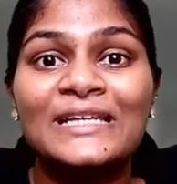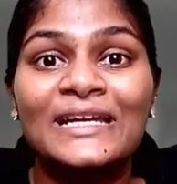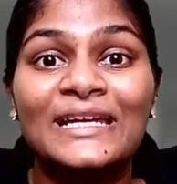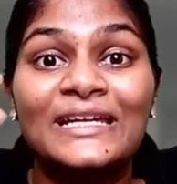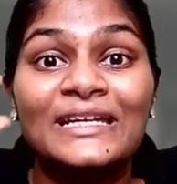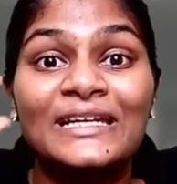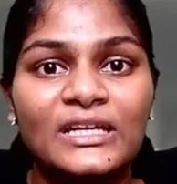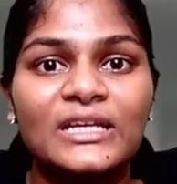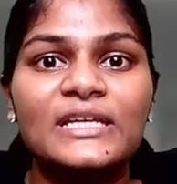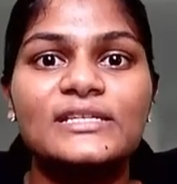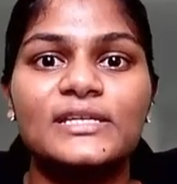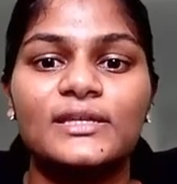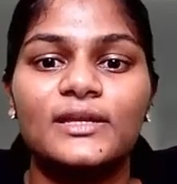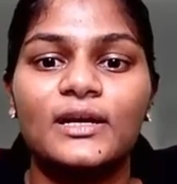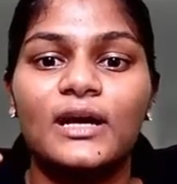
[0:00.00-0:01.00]
increase in
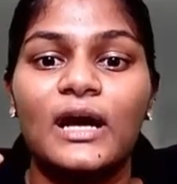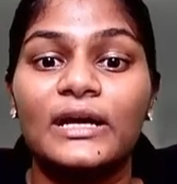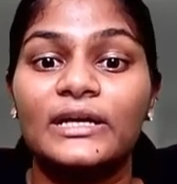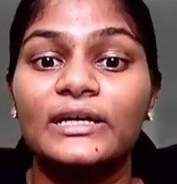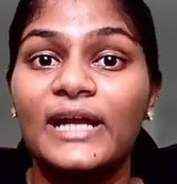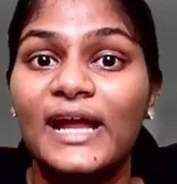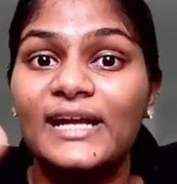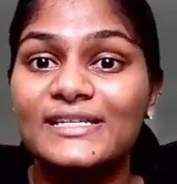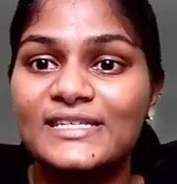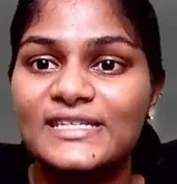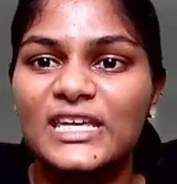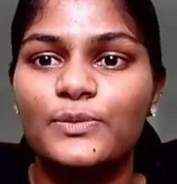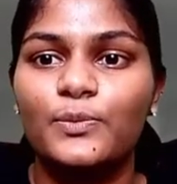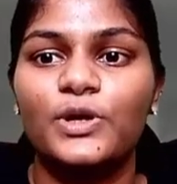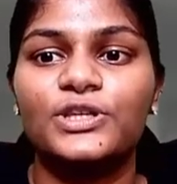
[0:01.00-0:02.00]
the current, and see
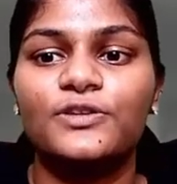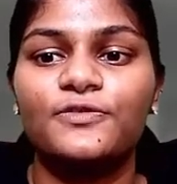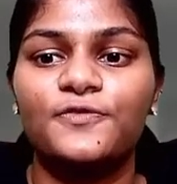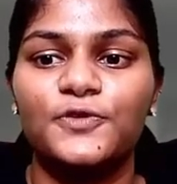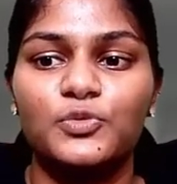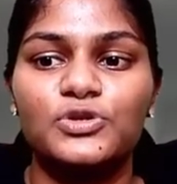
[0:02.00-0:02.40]
what the fuse